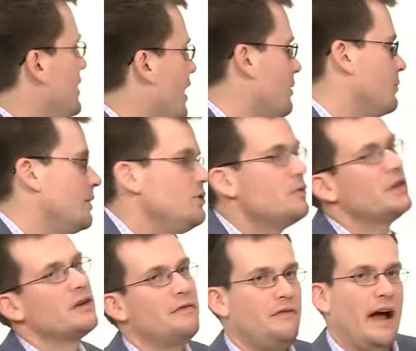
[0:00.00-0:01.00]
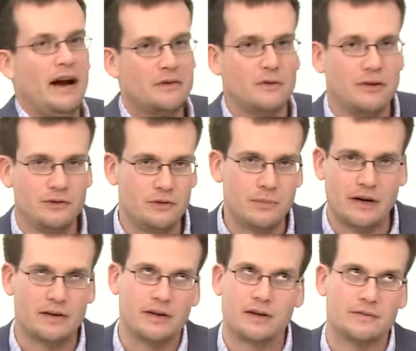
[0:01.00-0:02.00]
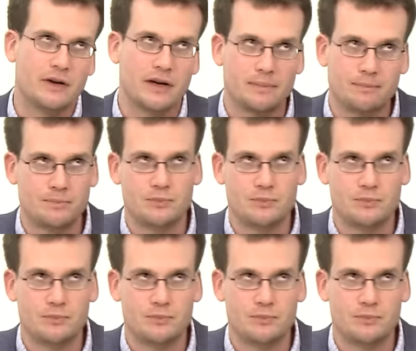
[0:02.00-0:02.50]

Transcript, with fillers: Now, when you think of factories, you might think of like